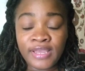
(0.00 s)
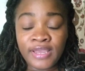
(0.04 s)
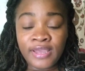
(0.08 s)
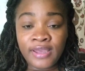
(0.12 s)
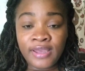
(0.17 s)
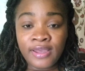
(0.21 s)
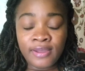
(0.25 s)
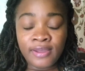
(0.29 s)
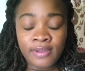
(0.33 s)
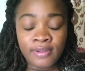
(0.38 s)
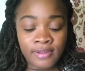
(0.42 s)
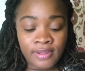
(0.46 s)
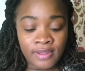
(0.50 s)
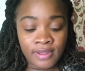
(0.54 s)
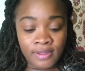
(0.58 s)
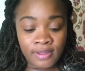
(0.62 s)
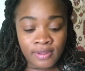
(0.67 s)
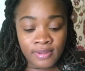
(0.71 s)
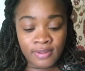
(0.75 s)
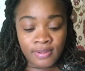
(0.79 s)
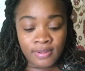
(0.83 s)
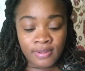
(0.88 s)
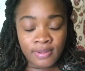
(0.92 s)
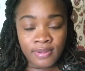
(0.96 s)
a
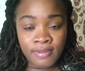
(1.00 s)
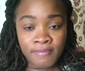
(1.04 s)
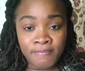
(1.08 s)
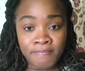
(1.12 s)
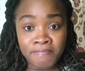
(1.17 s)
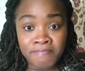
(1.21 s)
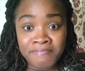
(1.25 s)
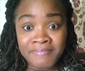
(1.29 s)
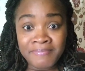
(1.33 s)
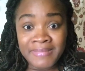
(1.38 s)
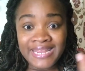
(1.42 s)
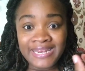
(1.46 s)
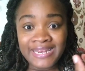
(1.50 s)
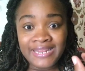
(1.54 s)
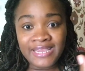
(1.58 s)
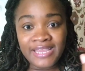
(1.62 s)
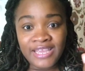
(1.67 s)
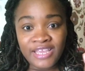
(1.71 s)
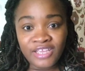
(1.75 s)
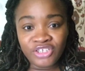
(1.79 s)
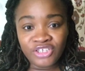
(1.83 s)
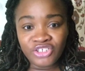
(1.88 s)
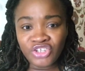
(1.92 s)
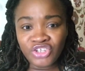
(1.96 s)

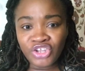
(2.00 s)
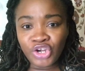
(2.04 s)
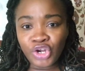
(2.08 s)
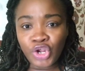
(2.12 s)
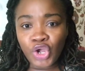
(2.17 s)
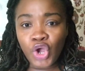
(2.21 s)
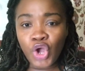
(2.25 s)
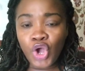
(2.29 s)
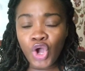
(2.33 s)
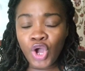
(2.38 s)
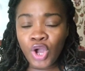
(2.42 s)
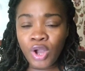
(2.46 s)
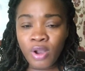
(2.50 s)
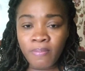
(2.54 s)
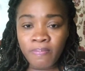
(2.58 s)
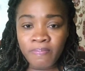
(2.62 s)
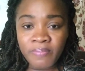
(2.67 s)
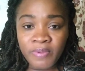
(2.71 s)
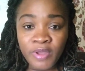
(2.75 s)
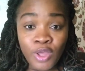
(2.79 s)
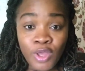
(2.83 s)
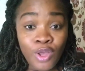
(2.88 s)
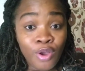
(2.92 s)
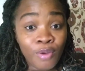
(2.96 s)
medication
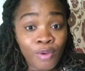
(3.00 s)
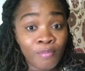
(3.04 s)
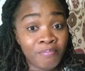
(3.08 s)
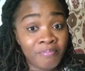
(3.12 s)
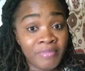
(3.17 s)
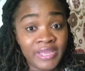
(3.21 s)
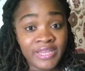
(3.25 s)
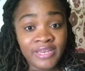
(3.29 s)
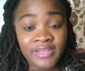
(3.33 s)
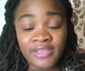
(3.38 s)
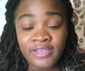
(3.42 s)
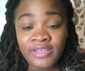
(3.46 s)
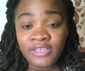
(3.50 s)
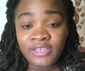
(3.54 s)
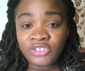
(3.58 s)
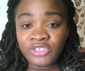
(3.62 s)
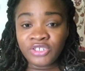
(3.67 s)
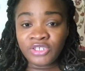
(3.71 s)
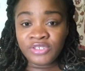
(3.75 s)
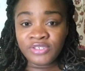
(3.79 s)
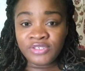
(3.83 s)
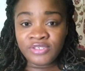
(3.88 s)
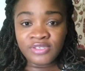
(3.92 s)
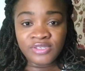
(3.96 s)
cup,
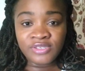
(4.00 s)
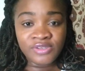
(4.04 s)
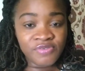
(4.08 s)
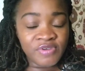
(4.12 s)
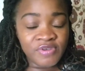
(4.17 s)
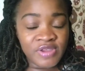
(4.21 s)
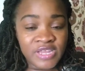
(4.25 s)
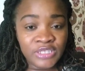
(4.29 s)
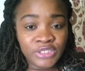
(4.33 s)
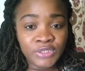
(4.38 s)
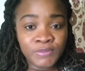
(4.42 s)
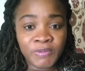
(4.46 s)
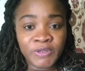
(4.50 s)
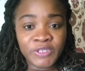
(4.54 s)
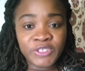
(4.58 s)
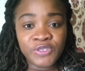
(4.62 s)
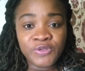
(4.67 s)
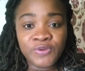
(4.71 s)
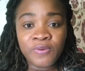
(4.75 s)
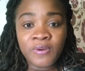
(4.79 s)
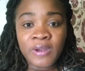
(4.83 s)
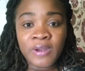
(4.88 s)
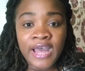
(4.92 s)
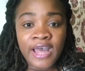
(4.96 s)
medication syringe,
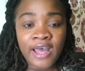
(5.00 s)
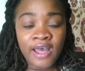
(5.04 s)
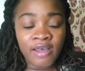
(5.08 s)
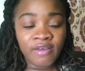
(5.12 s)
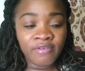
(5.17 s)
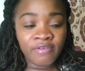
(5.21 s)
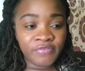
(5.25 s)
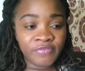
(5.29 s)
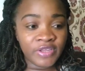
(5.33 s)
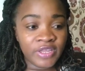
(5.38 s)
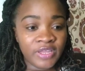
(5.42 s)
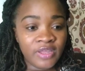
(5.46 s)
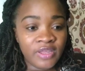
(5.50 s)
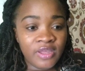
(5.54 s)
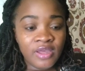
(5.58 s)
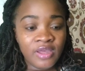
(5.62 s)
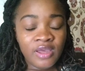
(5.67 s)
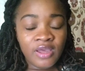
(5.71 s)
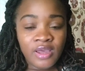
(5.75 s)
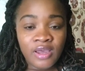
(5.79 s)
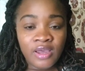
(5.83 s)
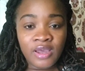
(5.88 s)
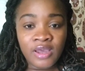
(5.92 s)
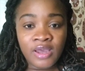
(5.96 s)
but you have
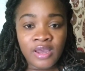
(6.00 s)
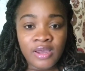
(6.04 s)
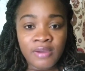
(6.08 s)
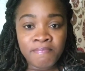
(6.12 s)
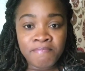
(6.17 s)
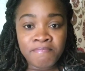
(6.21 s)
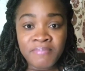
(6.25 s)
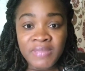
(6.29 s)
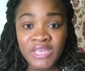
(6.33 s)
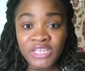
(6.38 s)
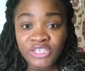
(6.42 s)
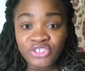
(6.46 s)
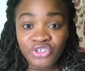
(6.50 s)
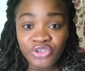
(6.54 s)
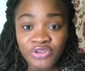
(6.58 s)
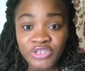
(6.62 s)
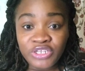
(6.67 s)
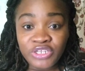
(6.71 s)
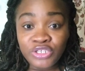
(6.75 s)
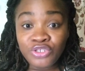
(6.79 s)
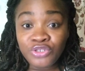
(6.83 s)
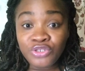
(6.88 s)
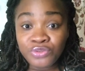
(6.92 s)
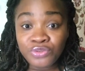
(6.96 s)
a
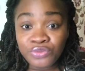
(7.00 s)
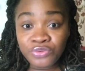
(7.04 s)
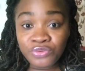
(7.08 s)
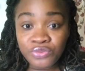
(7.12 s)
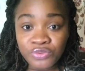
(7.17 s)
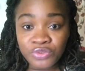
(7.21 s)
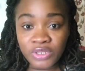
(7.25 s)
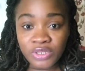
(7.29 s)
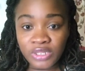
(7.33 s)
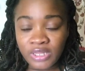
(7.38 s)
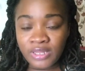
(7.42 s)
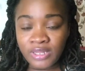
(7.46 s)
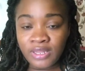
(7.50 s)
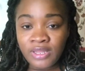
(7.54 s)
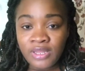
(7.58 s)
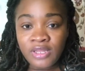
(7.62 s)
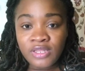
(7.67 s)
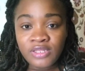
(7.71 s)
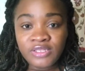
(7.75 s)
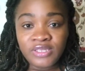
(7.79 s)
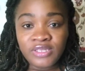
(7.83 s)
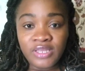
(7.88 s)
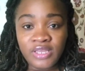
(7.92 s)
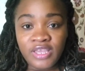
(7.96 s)
measuring tool
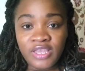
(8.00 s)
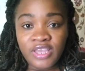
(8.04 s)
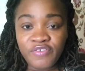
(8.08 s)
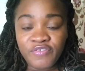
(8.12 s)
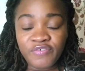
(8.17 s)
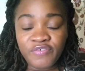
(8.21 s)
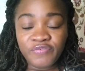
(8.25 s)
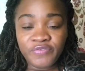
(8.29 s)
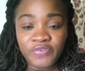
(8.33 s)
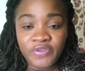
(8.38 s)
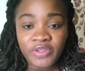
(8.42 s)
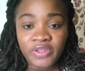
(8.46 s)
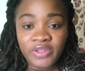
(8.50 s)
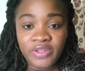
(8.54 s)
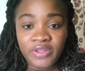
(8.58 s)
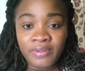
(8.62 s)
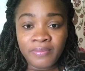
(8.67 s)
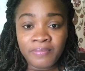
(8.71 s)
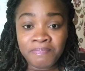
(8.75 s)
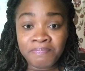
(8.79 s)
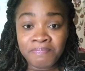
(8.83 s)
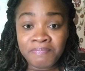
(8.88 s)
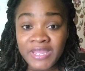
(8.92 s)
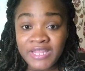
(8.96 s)
to give
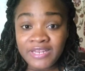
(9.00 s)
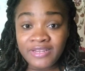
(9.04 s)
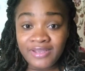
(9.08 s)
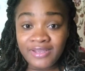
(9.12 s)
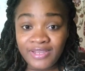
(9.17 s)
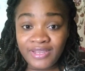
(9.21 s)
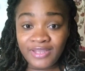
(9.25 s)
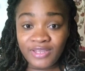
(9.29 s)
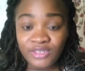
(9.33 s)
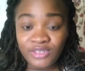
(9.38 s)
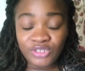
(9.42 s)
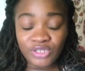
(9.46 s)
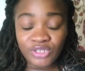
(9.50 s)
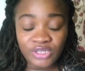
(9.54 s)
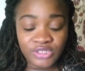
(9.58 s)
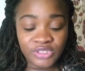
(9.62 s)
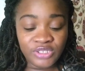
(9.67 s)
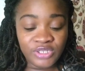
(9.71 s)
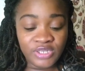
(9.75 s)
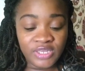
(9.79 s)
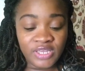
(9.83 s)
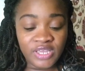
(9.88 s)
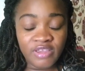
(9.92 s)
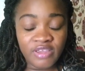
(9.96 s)

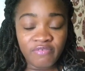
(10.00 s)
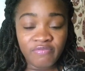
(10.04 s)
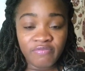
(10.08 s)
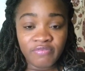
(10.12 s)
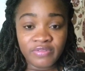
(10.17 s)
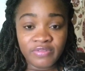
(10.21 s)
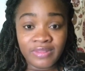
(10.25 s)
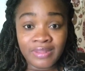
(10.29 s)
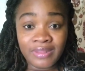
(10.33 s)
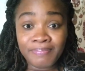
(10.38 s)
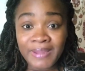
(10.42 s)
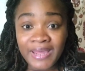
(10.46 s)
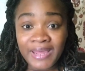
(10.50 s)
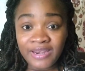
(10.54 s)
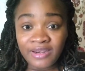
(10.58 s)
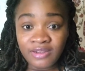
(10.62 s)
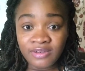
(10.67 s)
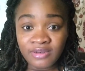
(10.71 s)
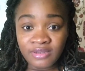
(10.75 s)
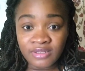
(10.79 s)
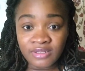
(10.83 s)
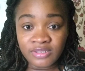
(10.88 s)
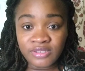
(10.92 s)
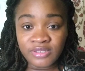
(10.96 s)
medication, to give the
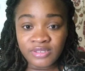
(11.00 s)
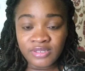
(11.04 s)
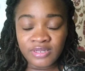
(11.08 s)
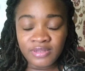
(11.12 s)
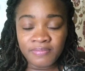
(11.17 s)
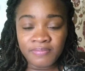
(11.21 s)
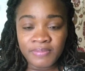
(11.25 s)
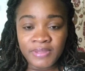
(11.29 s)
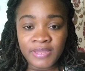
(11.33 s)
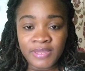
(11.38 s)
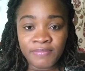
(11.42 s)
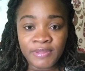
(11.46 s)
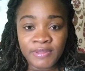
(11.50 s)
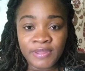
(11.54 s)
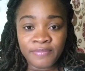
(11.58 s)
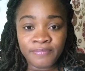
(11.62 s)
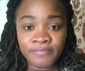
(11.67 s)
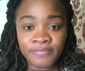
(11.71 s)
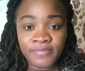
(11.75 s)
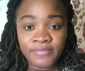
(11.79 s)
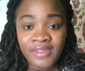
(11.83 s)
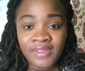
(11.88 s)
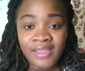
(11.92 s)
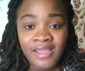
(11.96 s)
Panadol to the baby.
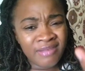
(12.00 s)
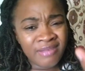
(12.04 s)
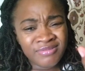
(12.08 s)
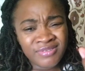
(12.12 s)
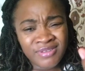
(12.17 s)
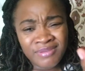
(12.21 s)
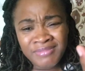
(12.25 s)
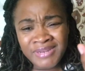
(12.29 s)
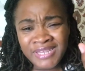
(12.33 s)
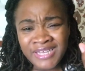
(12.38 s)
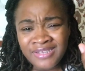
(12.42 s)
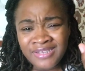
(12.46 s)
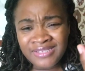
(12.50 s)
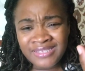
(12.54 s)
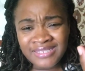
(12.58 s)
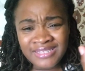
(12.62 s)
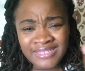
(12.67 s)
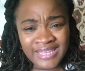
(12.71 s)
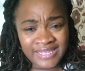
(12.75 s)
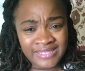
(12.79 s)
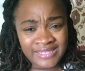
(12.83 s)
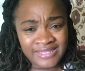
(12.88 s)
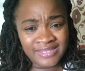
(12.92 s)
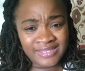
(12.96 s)
You have some little
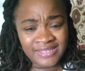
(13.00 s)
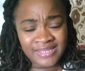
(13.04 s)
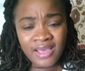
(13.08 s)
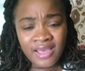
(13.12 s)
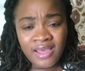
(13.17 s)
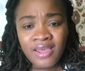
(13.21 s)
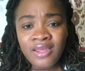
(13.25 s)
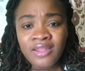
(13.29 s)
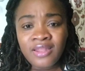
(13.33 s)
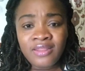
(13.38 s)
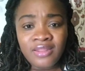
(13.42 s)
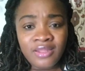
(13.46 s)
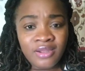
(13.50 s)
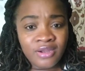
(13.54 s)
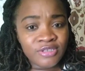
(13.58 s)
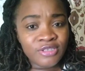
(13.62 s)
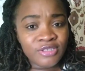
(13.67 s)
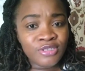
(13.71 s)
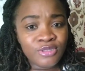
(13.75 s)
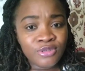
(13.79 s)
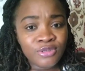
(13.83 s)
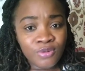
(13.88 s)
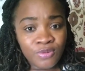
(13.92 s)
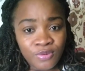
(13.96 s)
sets, they're
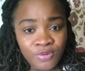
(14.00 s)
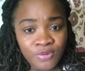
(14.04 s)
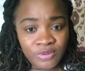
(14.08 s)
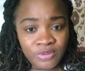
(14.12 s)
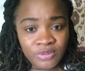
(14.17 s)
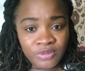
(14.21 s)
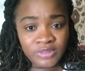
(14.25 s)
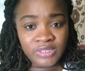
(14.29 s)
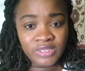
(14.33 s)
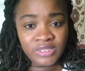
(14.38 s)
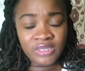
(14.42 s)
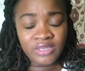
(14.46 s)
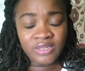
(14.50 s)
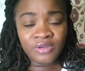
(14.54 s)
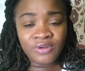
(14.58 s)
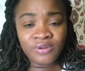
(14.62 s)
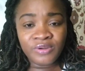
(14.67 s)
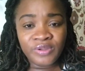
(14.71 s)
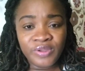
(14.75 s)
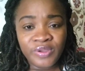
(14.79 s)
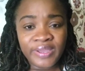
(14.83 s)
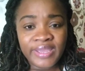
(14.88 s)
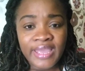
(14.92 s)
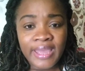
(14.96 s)
sold,
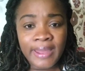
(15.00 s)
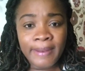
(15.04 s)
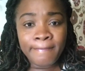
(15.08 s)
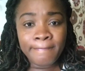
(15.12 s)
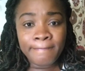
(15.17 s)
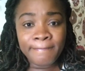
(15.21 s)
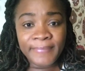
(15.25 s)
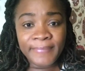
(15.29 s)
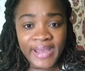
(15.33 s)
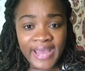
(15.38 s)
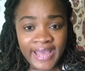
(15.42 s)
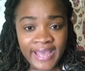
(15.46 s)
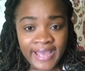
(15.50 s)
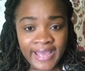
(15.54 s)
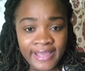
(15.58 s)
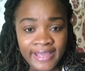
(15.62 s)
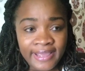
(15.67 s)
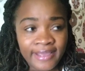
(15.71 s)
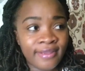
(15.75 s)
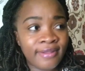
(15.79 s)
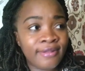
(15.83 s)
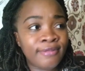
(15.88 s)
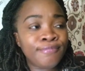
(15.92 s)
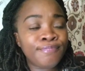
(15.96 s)
you can
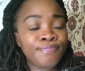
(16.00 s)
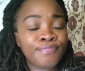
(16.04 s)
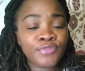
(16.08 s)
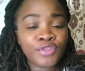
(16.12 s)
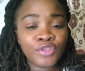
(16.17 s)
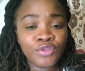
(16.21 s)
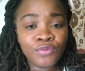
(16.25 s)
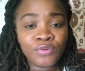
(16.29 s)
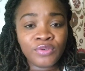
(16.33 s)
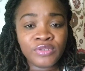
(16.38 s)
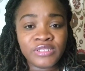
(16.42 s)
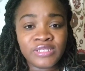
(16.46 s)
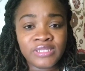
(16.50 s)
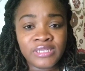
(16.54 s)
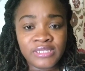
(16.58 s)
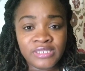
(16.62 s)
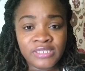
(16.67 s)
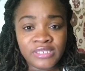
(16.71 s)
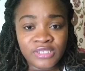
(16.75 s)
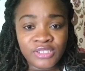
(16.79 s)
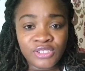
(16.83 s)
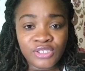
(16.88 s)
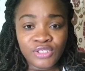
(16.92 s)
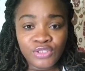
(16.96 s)
buy those
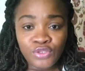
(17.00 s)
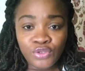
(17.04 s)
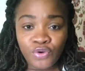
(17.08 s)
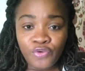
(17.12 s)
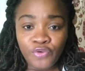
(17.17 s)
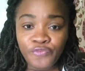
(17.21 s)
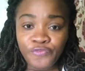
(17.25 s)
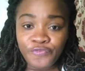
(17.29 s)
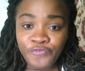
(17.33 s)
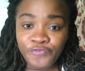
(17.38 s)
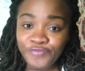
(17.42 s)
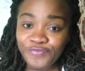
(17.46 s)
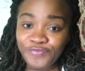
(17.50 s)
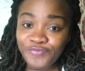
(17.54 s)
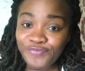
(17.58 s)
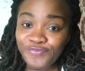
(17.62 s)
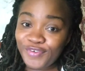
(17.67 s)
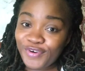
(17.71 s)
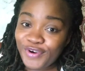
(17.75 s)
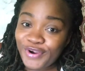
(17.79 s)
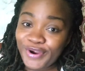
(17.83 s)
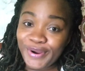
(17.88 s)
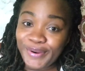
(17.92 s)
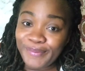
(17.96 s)
little stuff
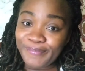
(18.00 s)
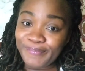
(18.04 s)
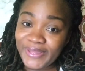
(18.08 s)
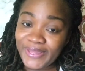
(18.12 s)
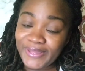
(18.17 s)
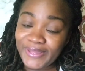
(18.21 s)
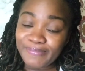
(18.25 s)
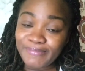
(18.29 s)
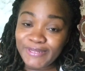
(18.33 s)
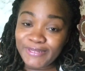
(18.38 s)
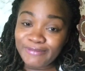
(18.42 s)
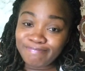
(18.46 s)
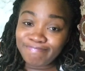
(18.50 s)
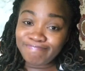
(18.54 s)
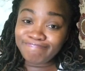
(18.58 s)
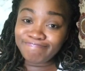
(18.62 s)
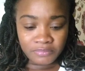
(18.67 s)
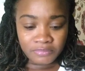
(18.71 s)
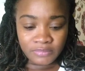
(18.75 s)
for a baby.